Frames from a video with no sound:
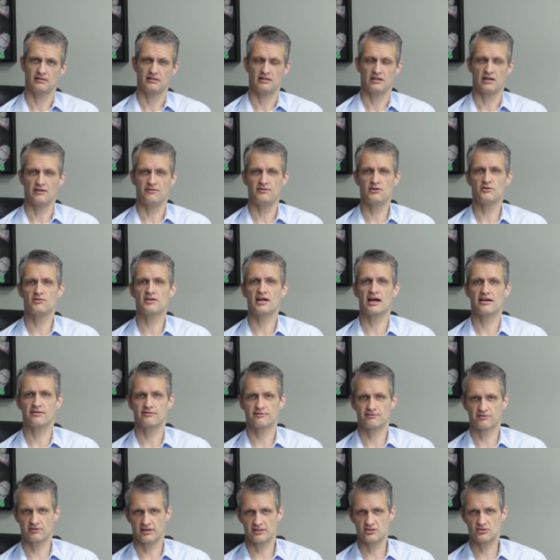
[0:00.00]
if you've gotten
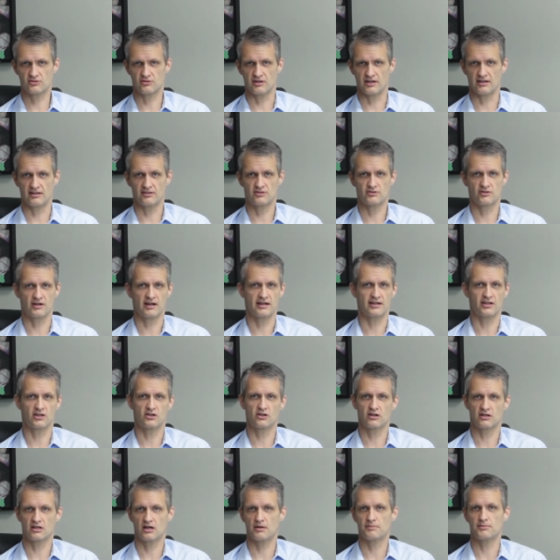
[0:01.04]
frustrated trying to
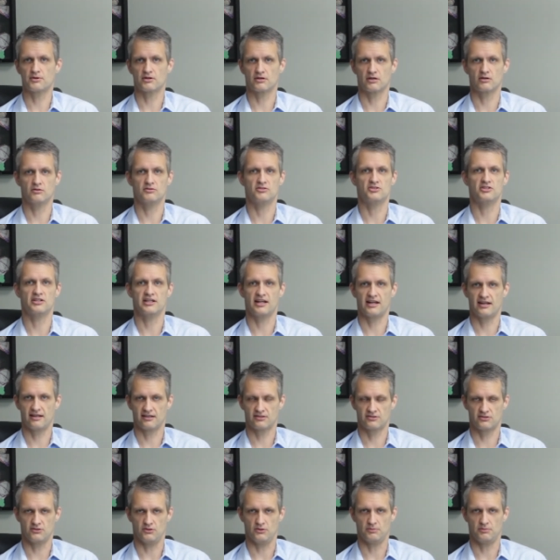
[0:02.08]
cook up your own genetic
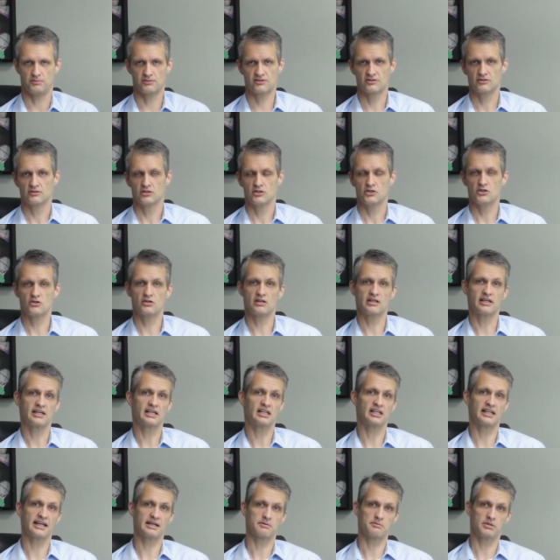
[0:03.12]
soup, you can
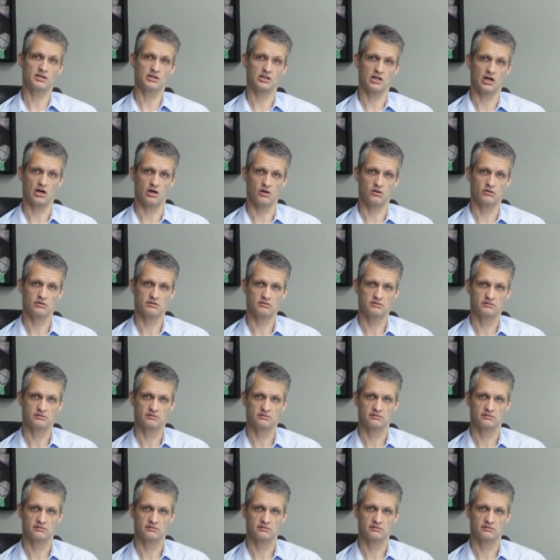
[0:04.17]
click below